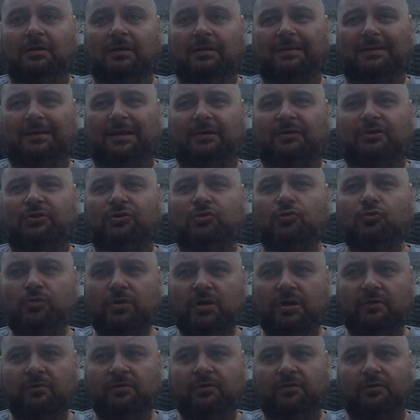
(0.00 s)
like 2
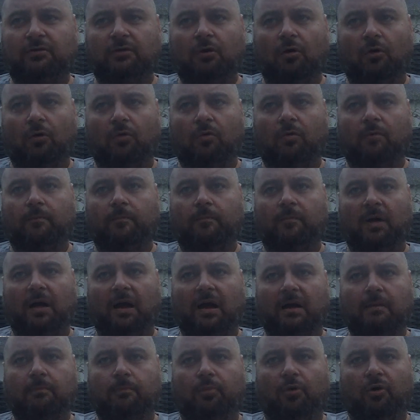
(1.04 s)
years ago,
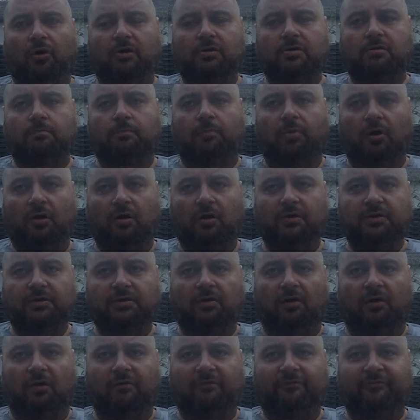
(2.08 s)
I bought a box
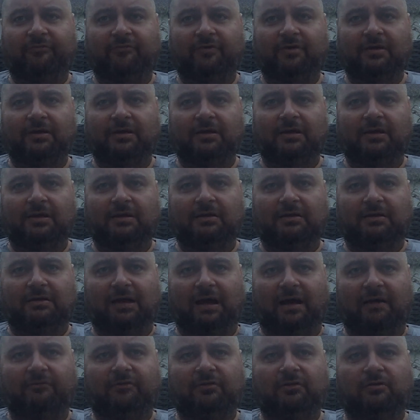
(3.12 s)
of
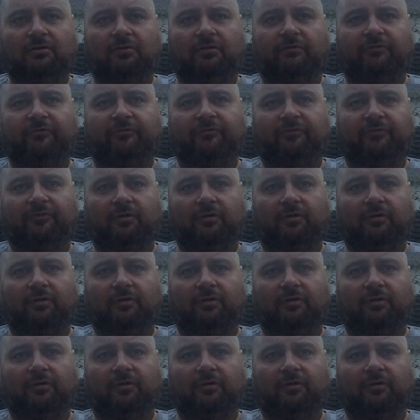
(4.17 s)
Davidoff